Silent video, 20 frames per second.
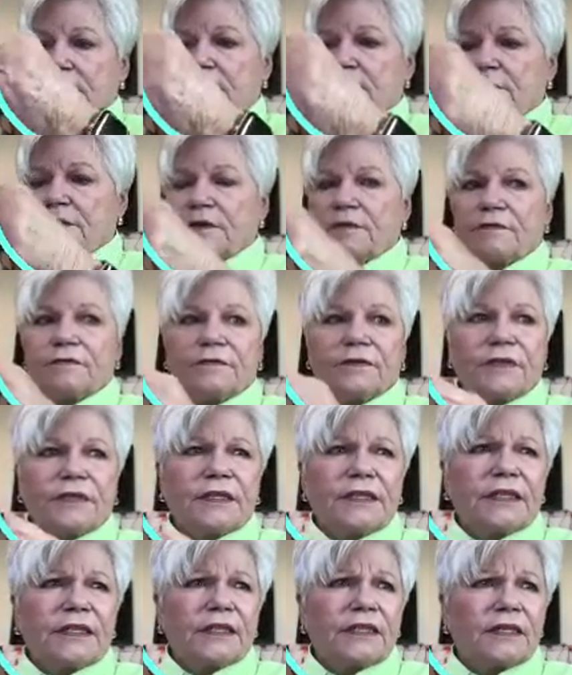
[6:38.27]
of
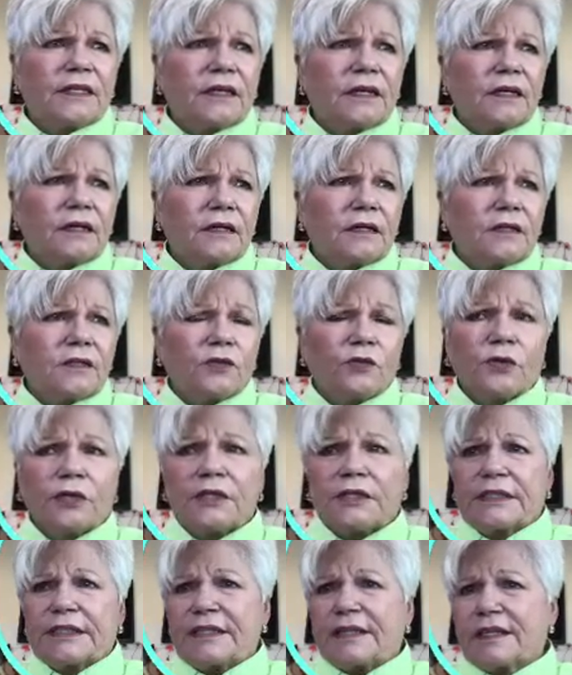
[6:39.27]
the
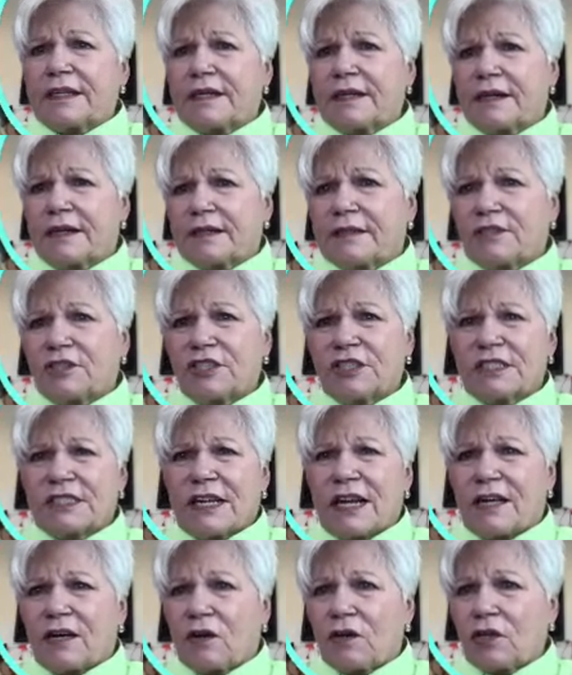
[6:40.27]
acrylic just
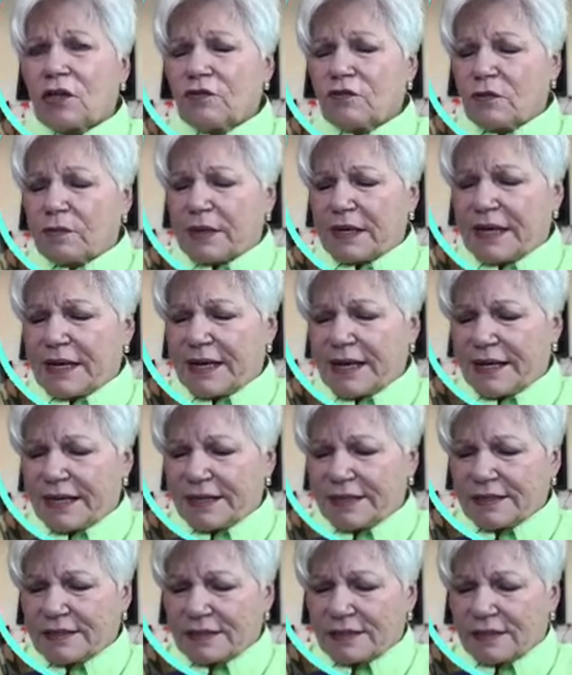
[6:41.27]
got all over my
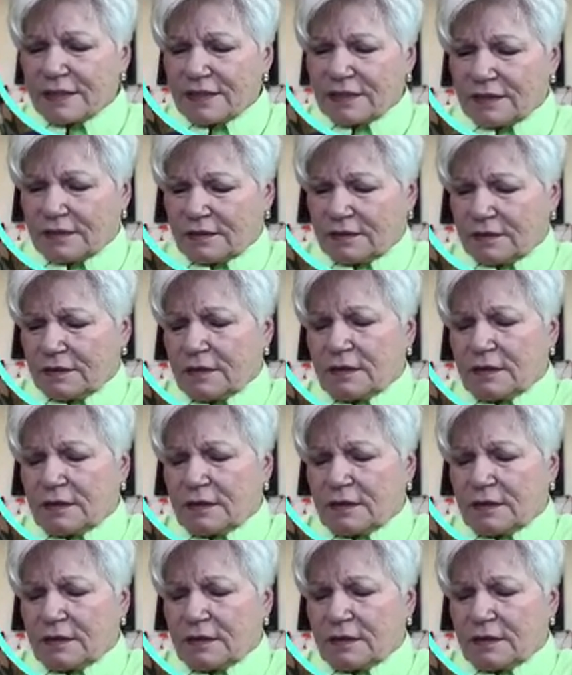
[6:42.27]
hands, and